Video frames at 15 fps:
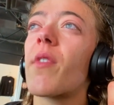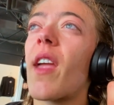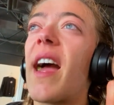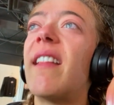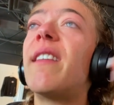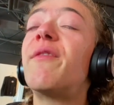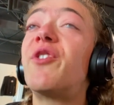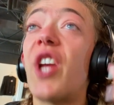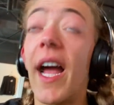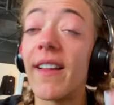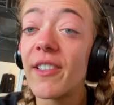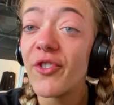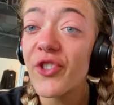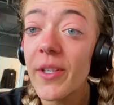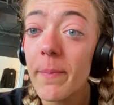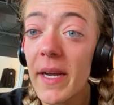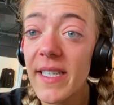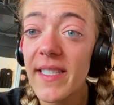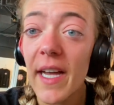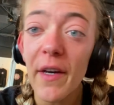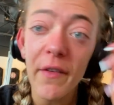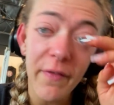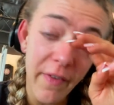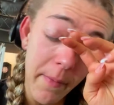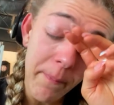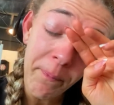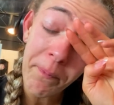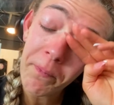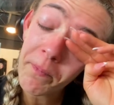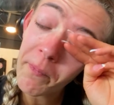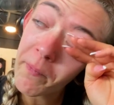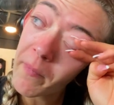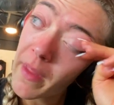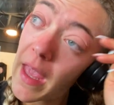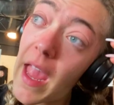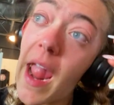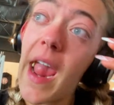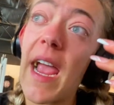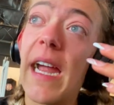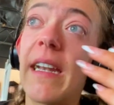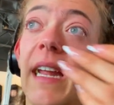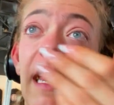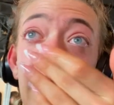I love challenging myself, and I